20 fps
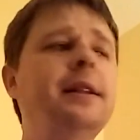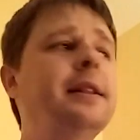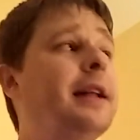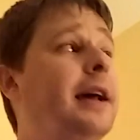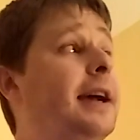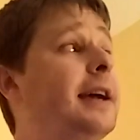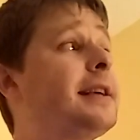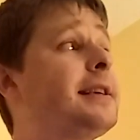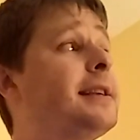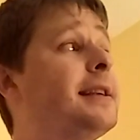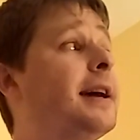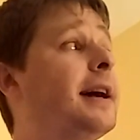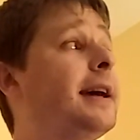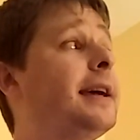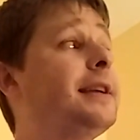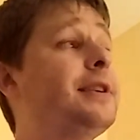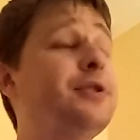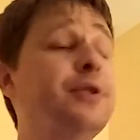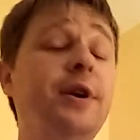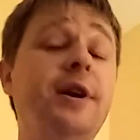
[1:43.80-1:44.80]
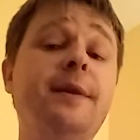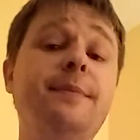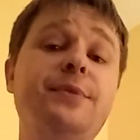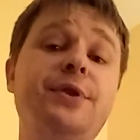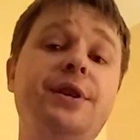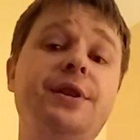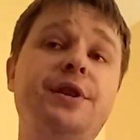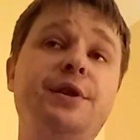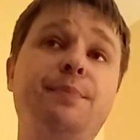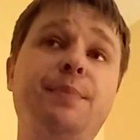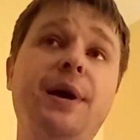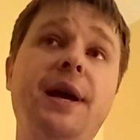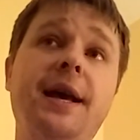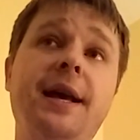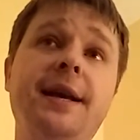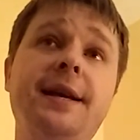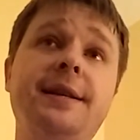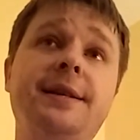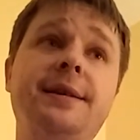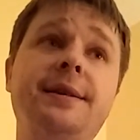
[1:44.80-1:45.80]
Last night, Drums in
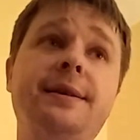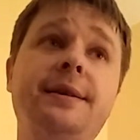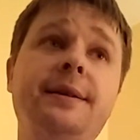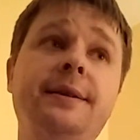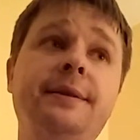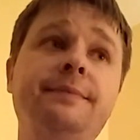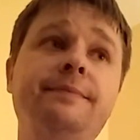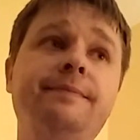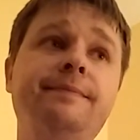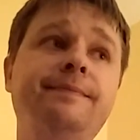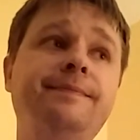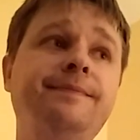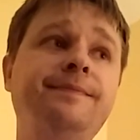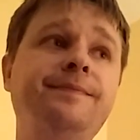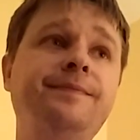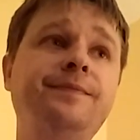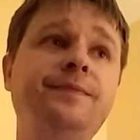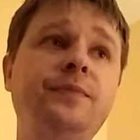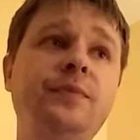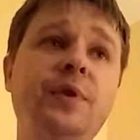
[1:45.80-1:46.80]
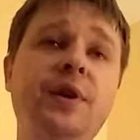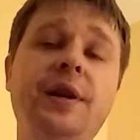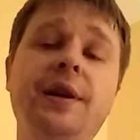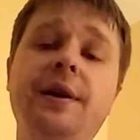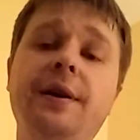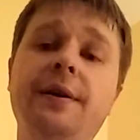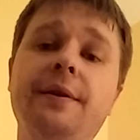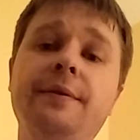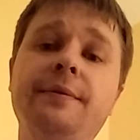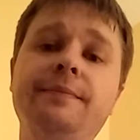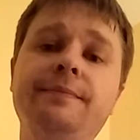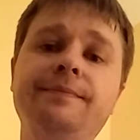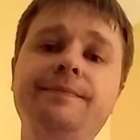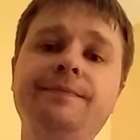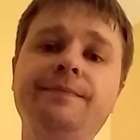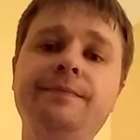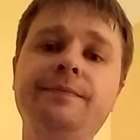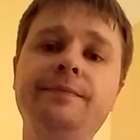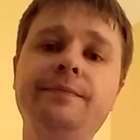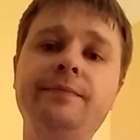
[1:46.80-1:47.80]
Space. You know.
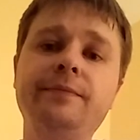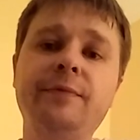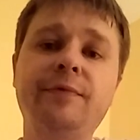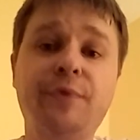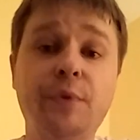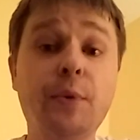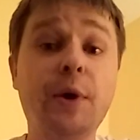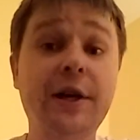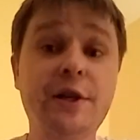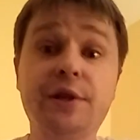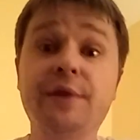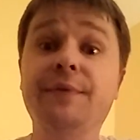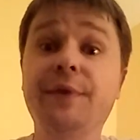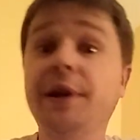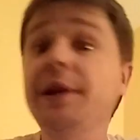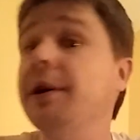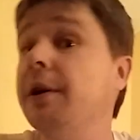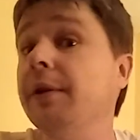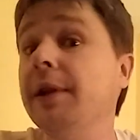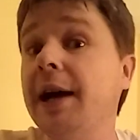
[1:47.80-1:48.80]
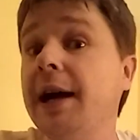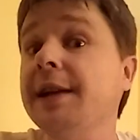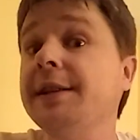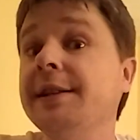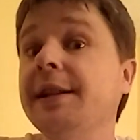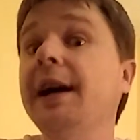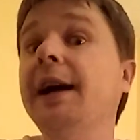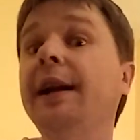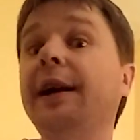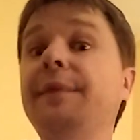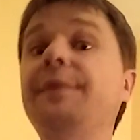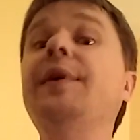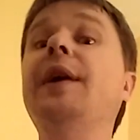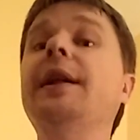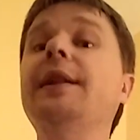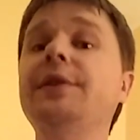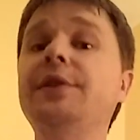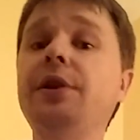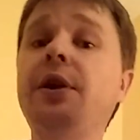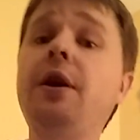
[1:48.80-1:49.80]
If you watched the video last night, I
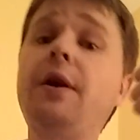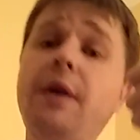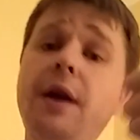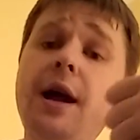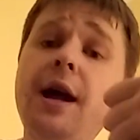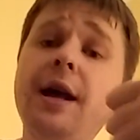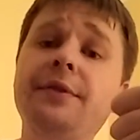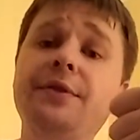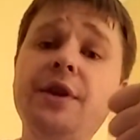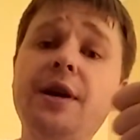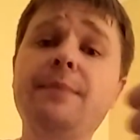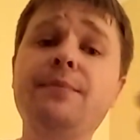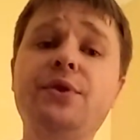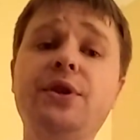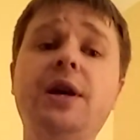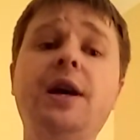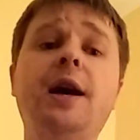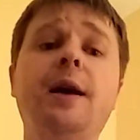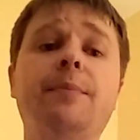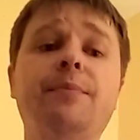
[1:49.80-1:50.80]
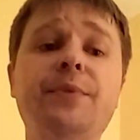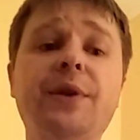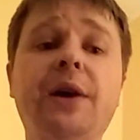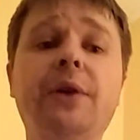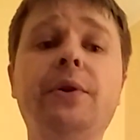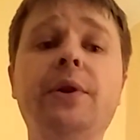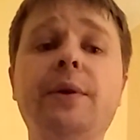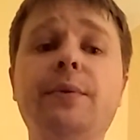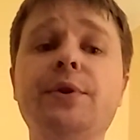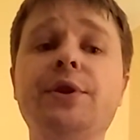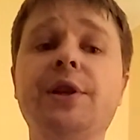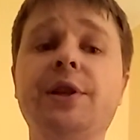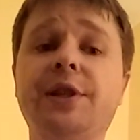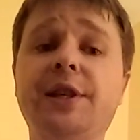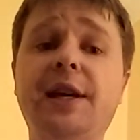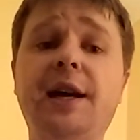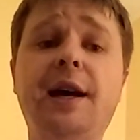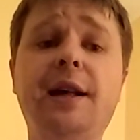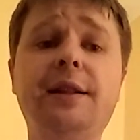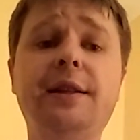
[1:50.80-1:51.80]
finally said, all right, thumbs up. Not only was it
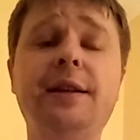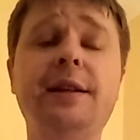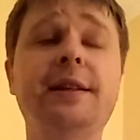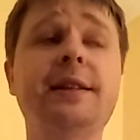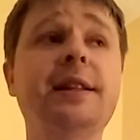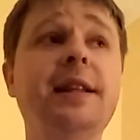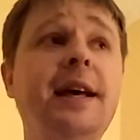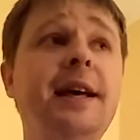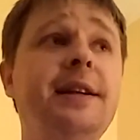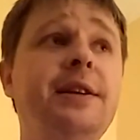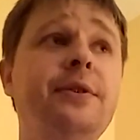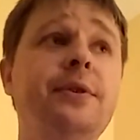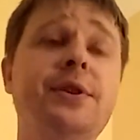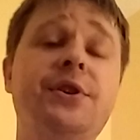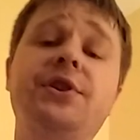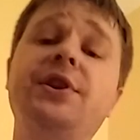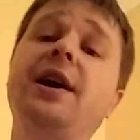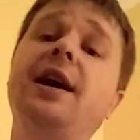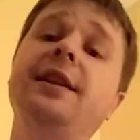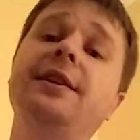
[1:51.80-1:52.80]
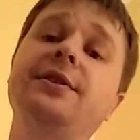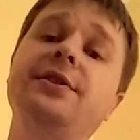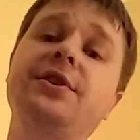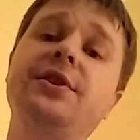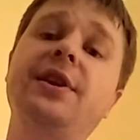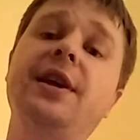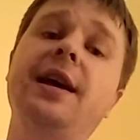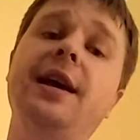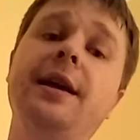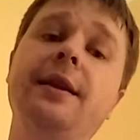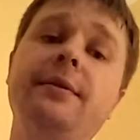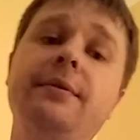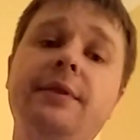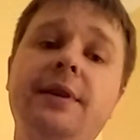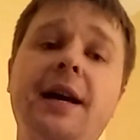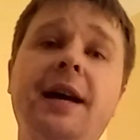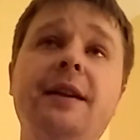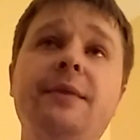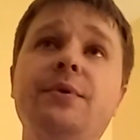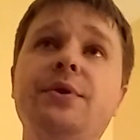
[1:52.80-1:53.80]
solid, it led to a solid set.
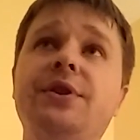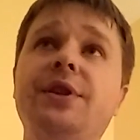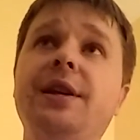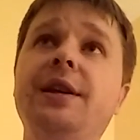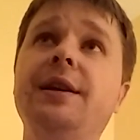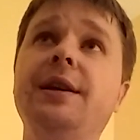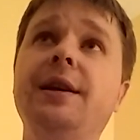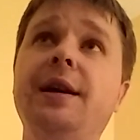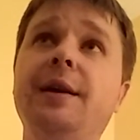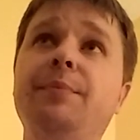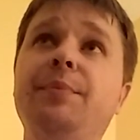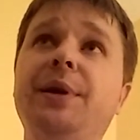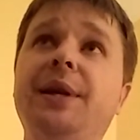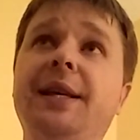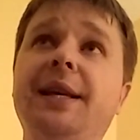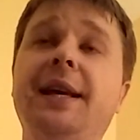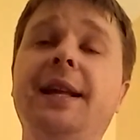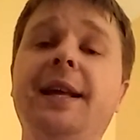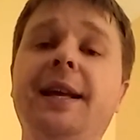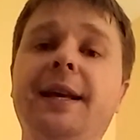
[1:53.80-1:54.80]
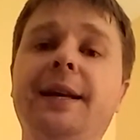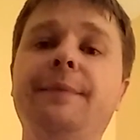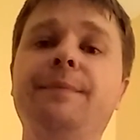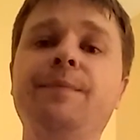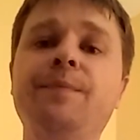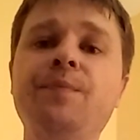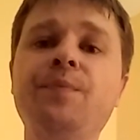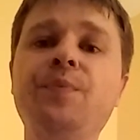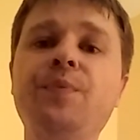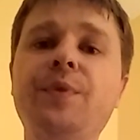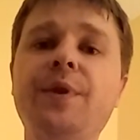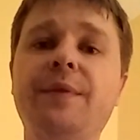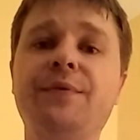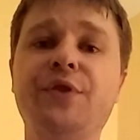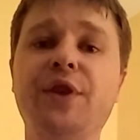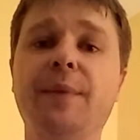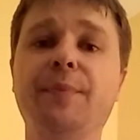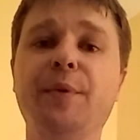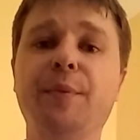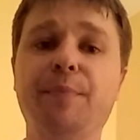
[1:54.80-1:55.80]
Kind of was the beginning of
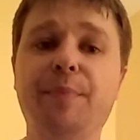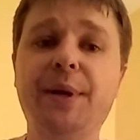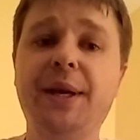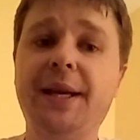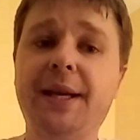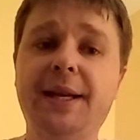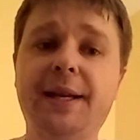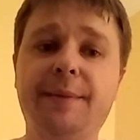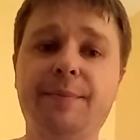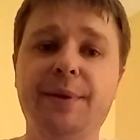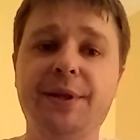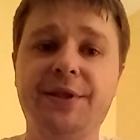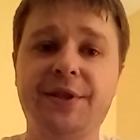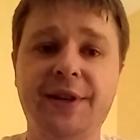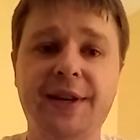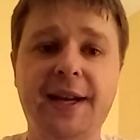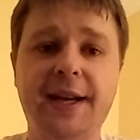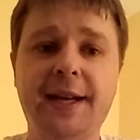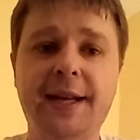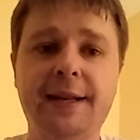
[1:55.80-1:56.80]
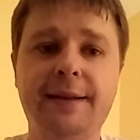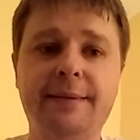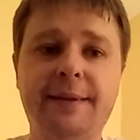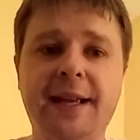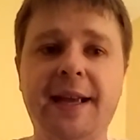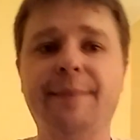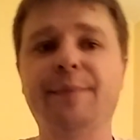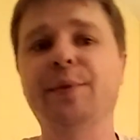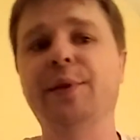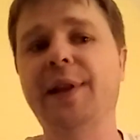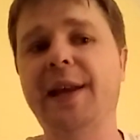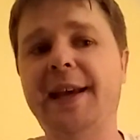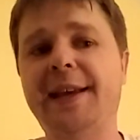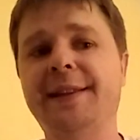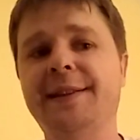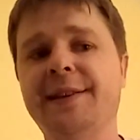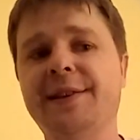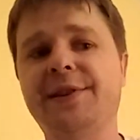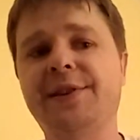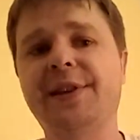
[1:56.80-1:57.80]
something big, but tonight came
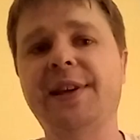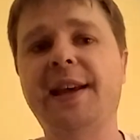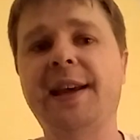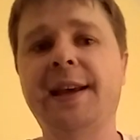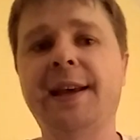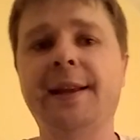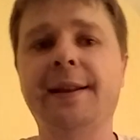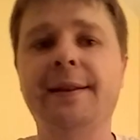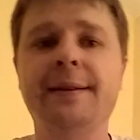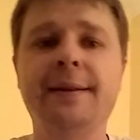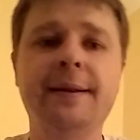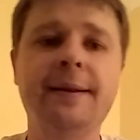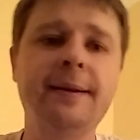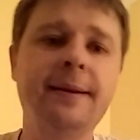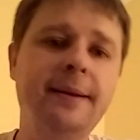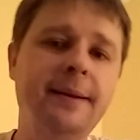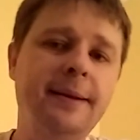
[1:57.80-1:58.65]
late in the set.